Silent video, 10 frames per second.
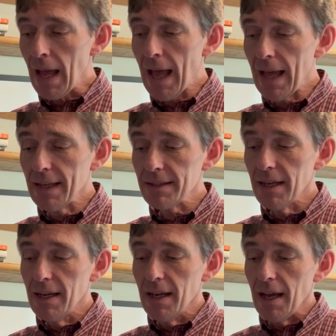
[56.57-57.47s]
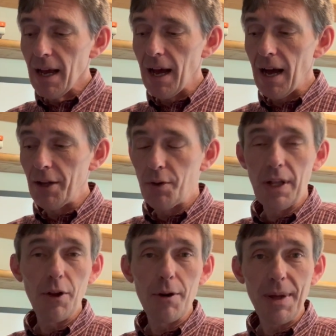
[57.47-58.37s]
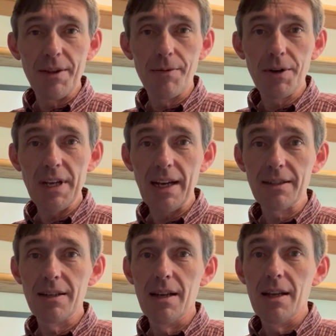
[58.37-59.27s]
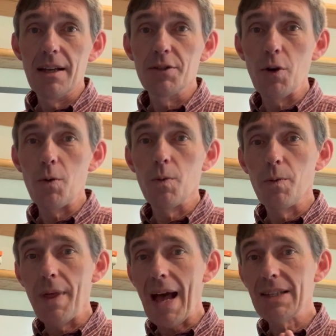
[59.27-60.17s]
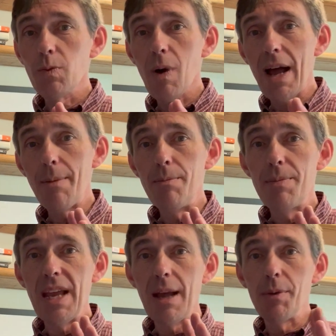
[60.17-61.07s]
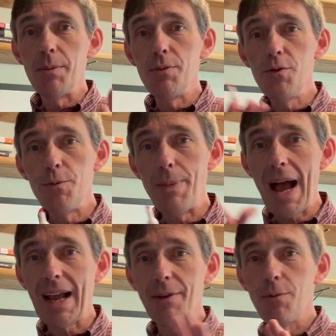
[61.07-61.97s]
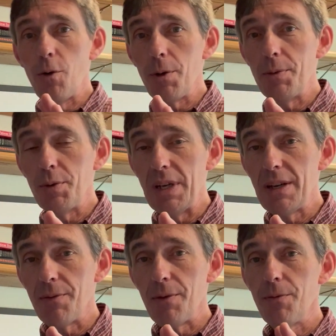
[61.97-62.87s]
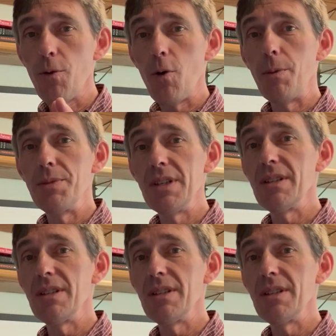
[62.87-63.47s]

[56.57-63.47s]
and you can learn about the vertex. So that's why being able to move back and forth between different forms is